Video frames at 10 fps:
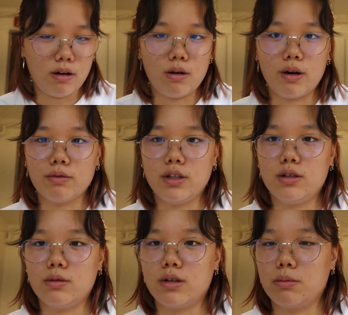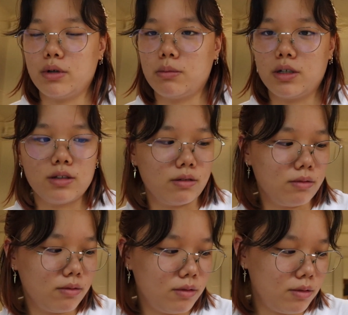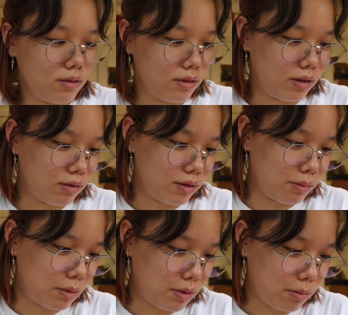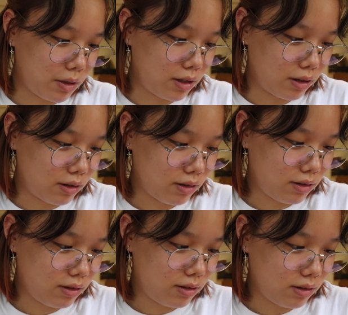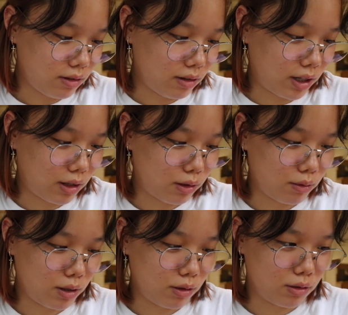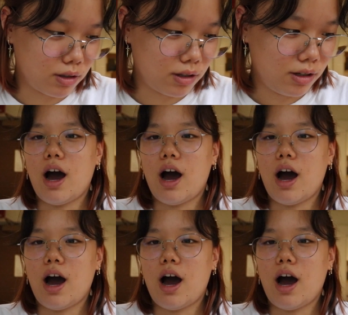Oh, I really don't want to burn myself. You know what? Maybe I'll make it like 300.